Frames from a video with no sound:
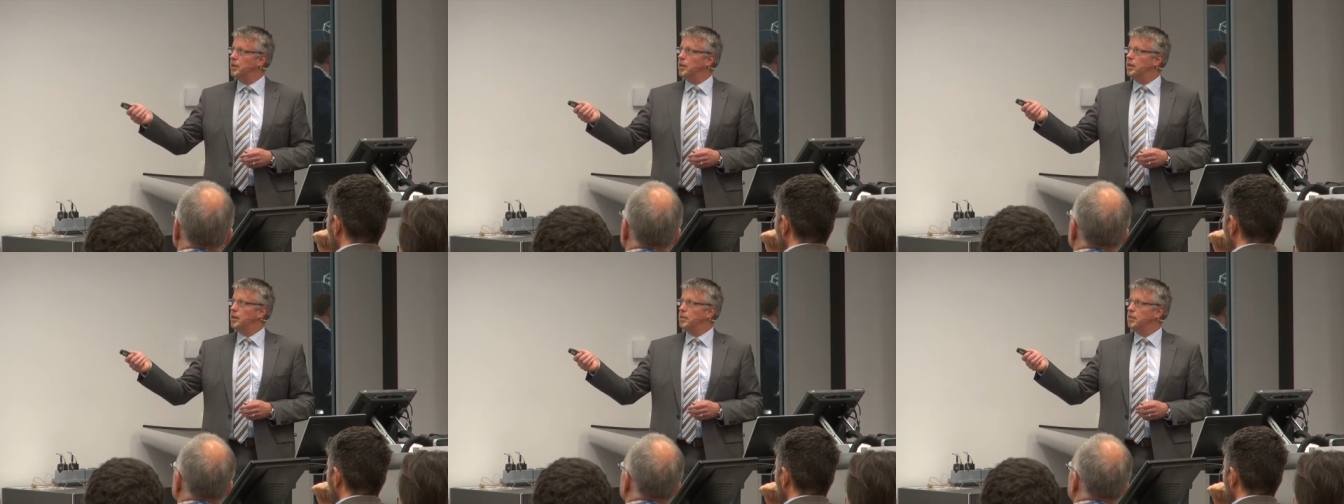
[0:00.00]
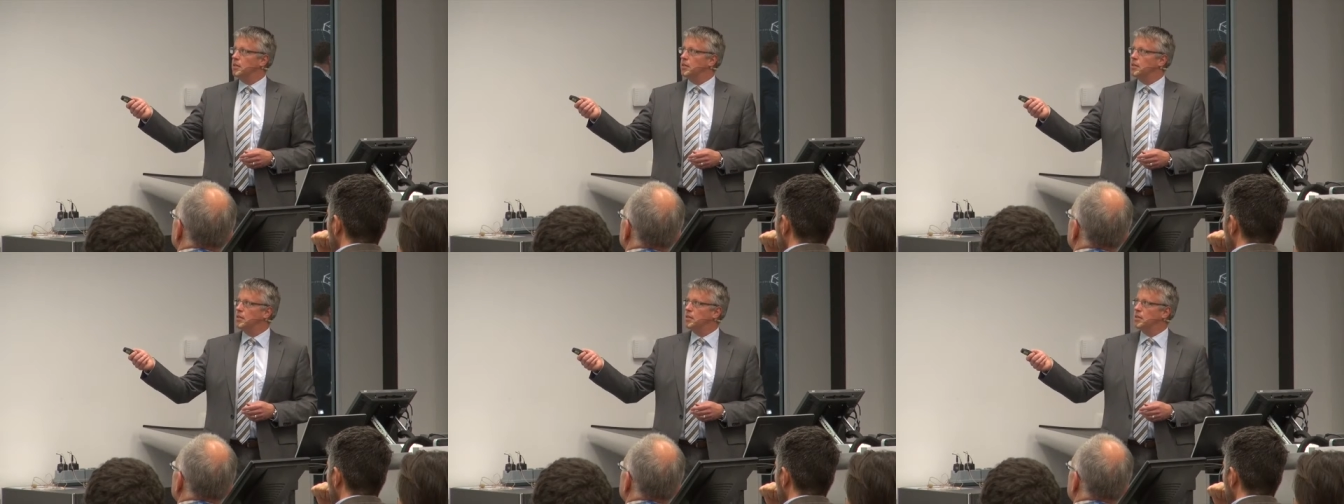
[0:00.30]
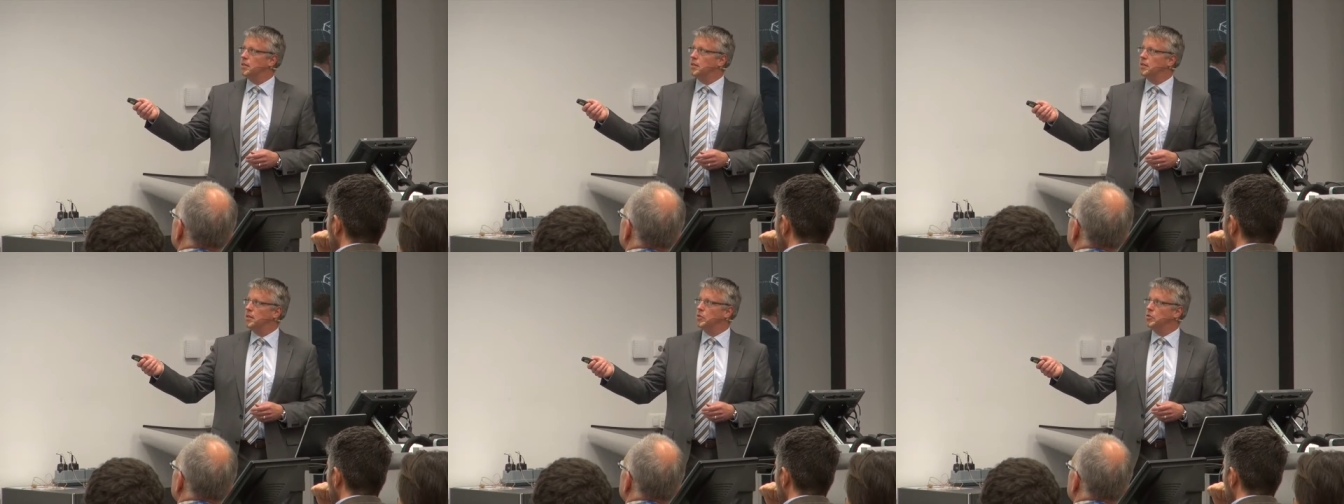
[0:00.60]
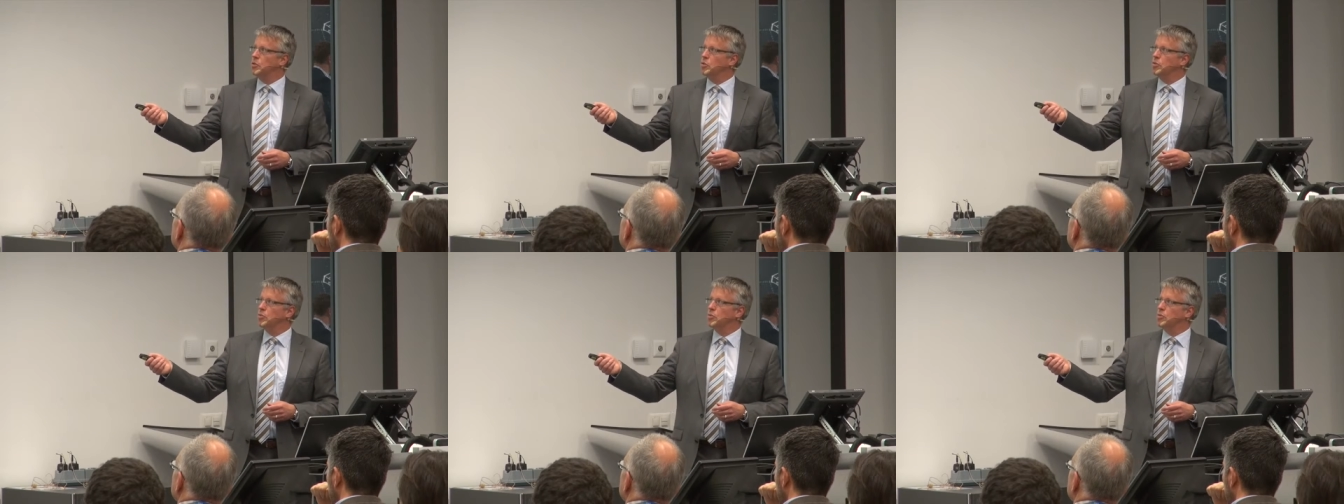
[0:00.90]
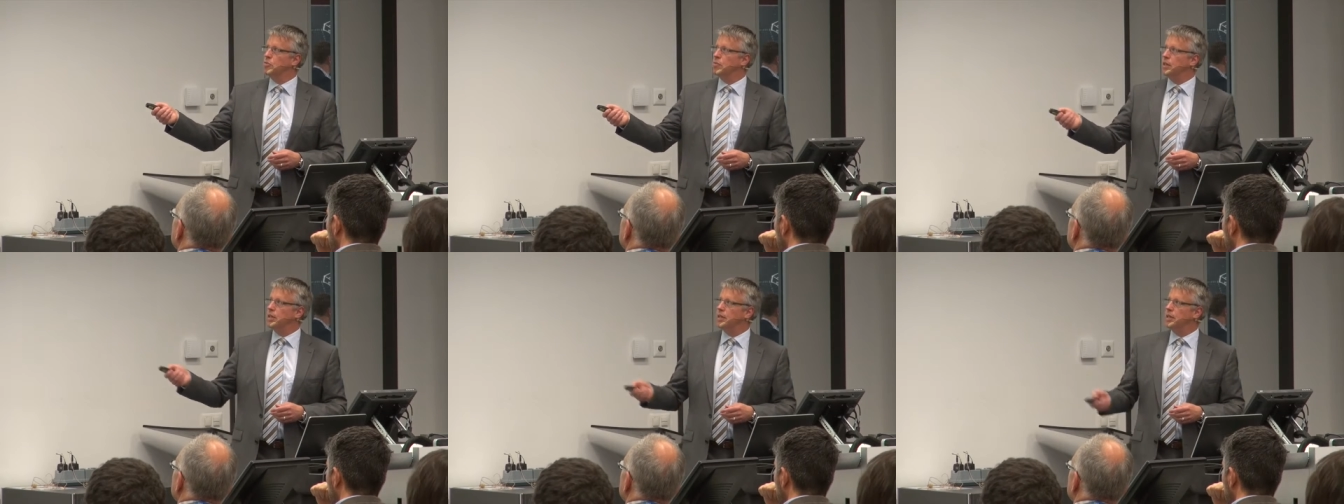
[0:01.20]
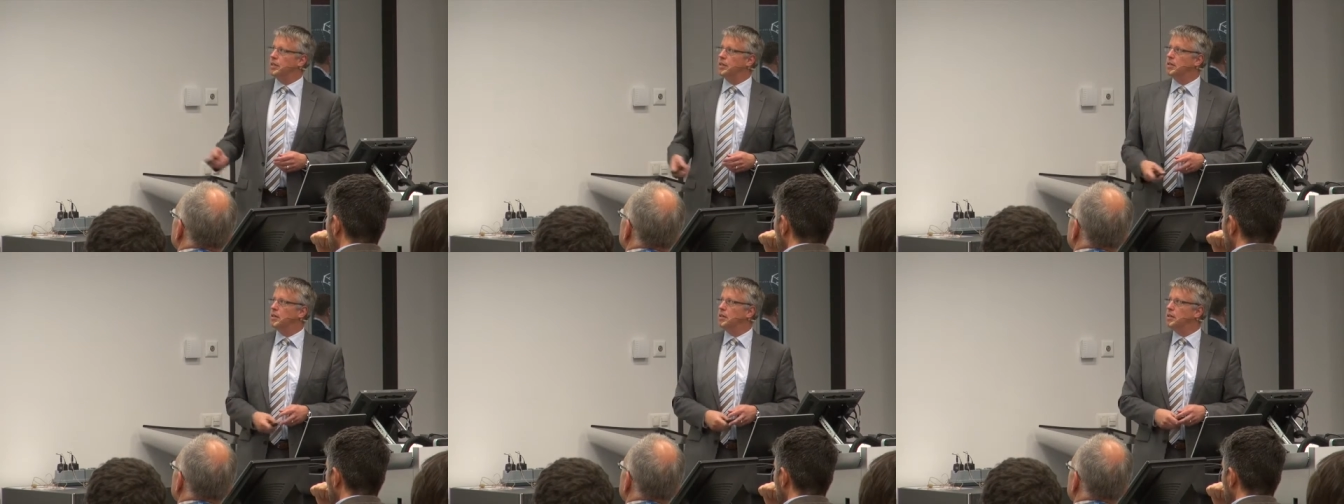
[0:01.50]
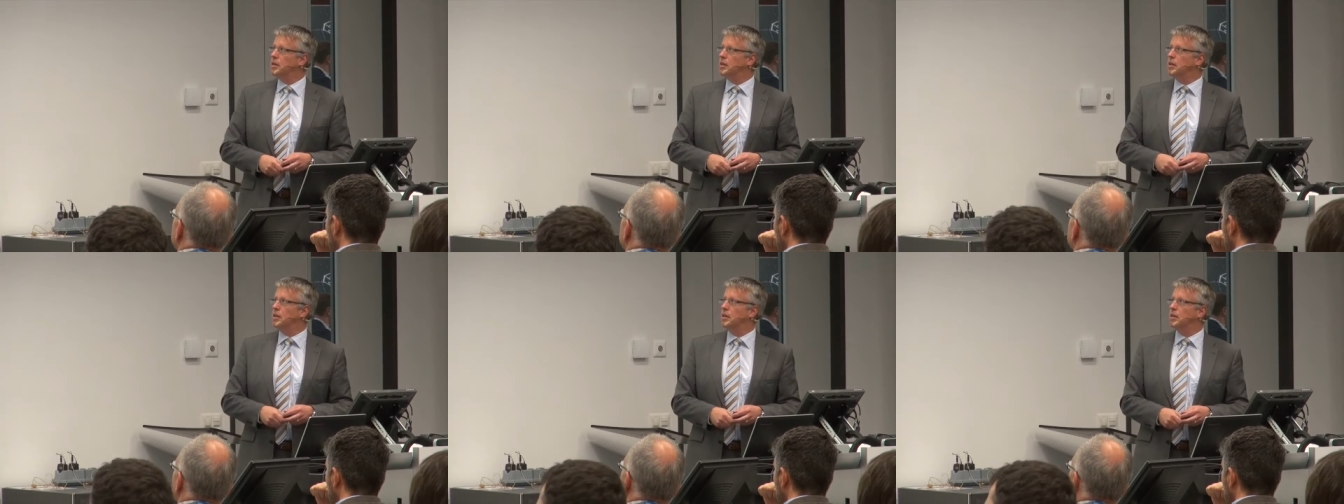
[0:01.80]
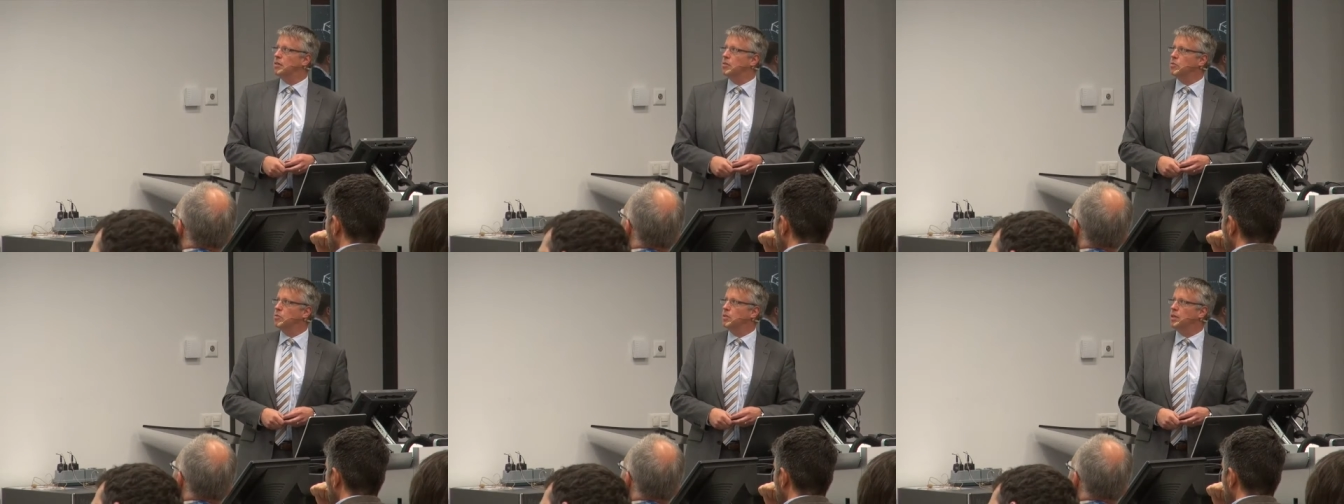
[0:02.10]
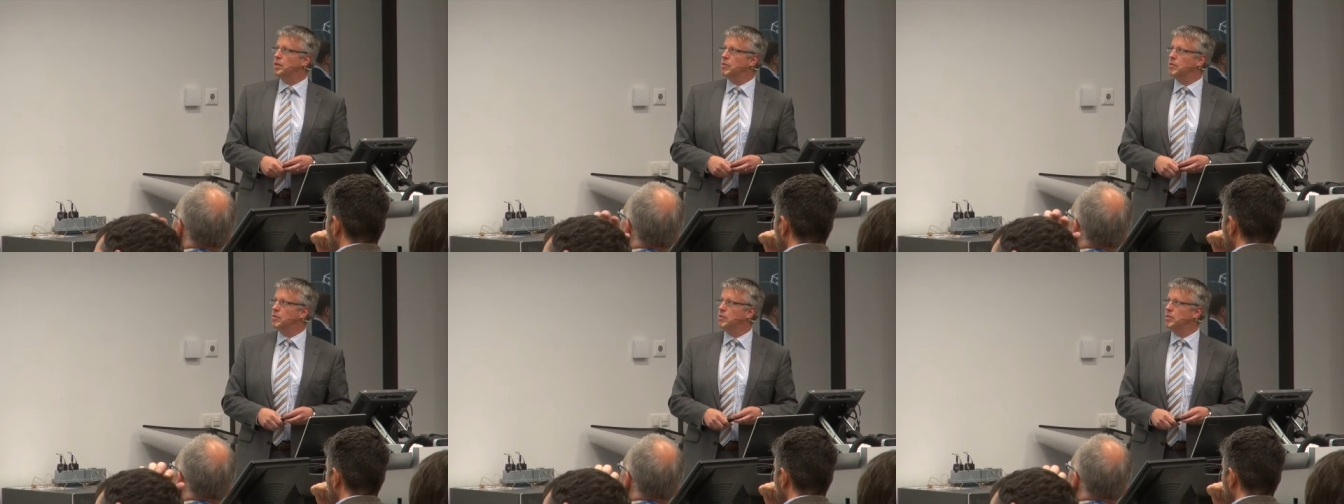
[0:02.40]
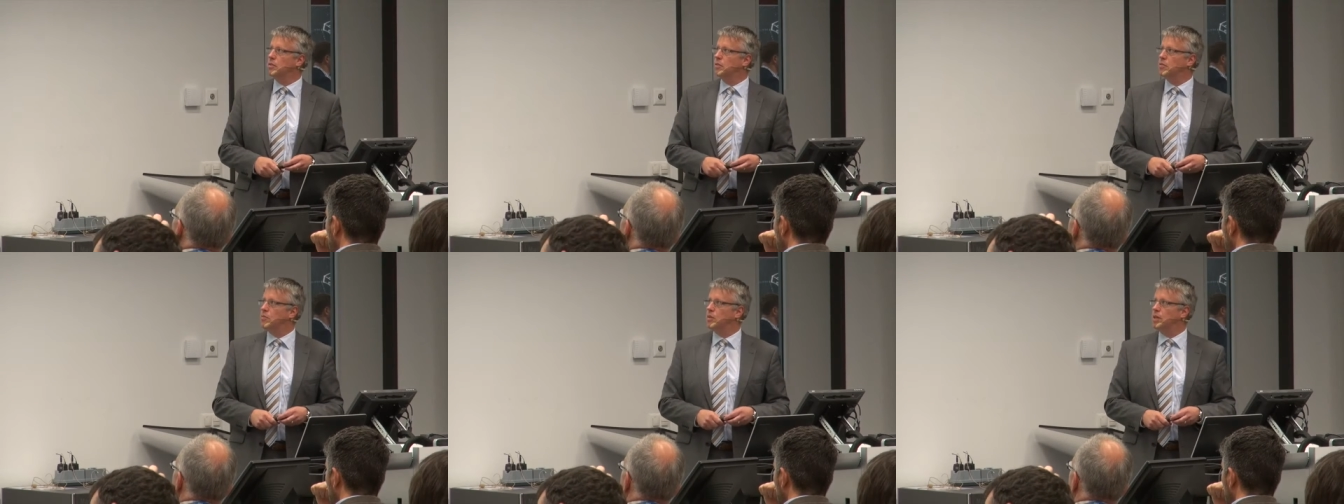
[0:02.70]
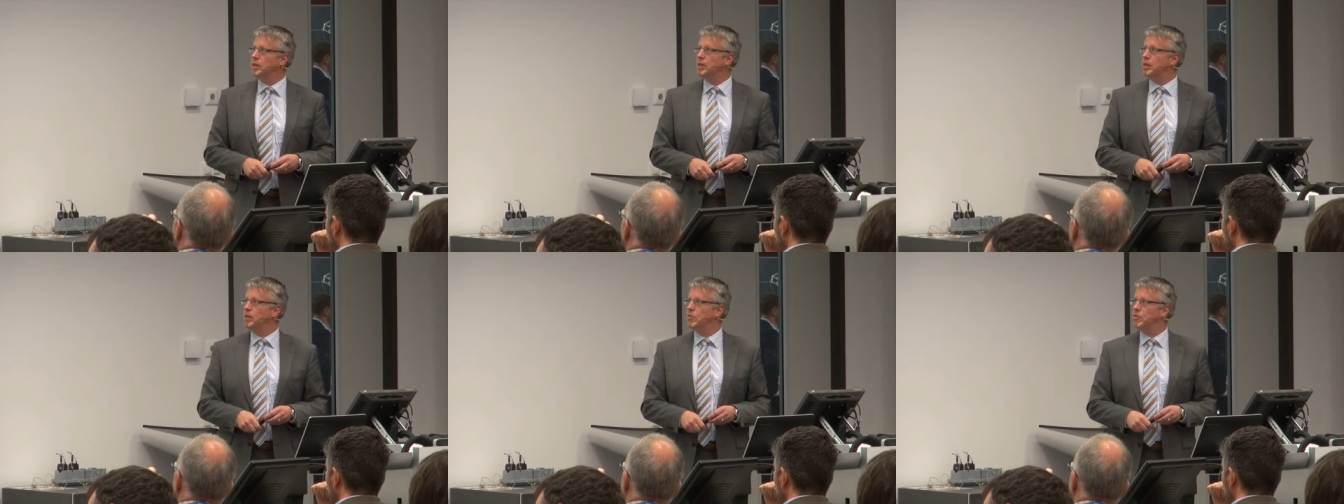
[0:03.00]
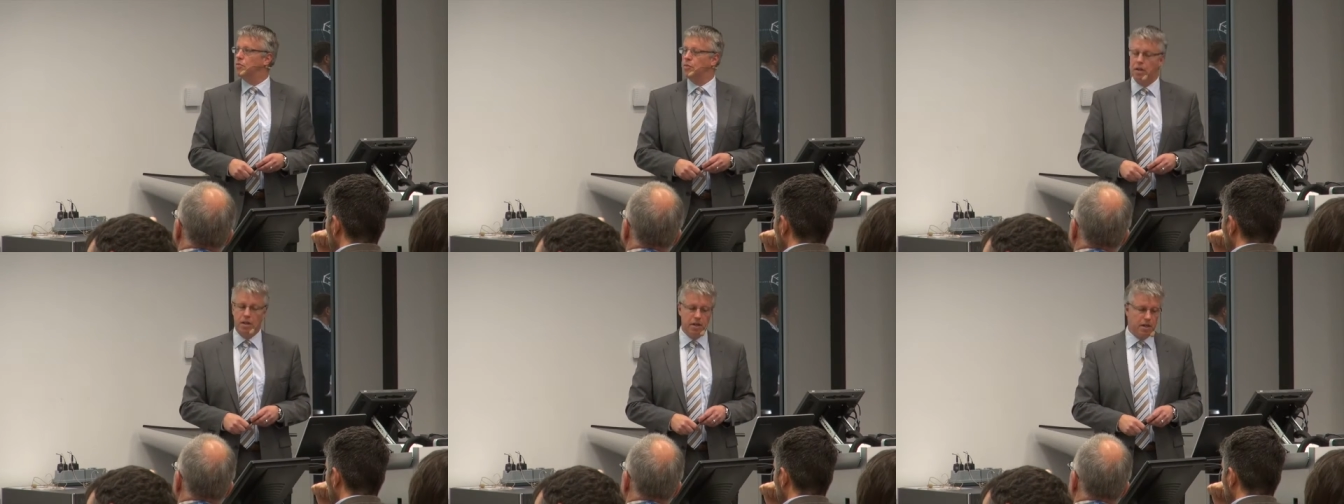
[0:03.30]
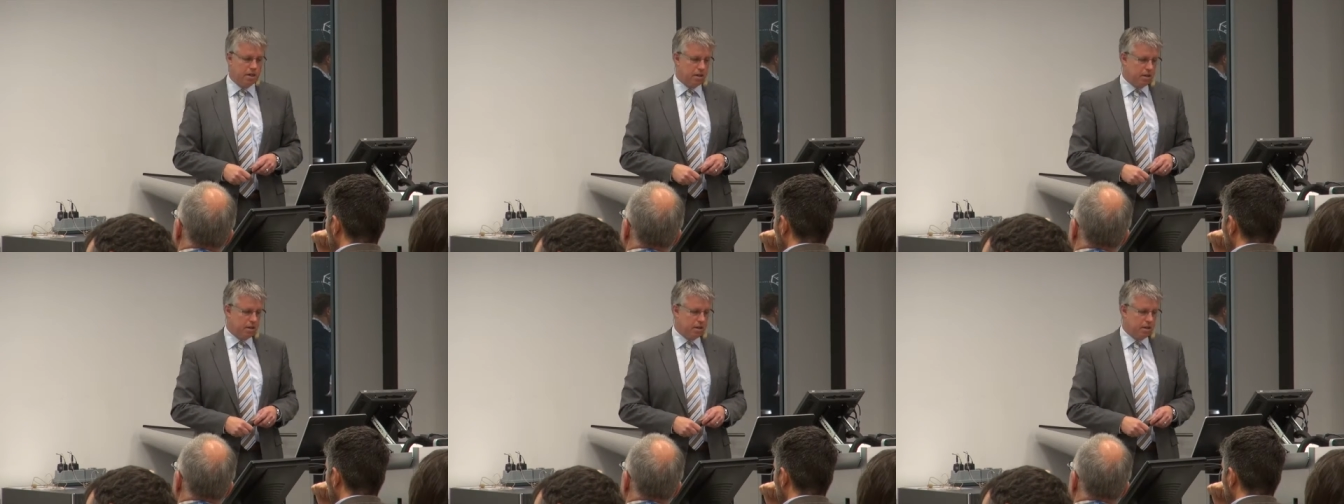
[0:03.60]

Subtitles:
And at the Hannover Fair 2012,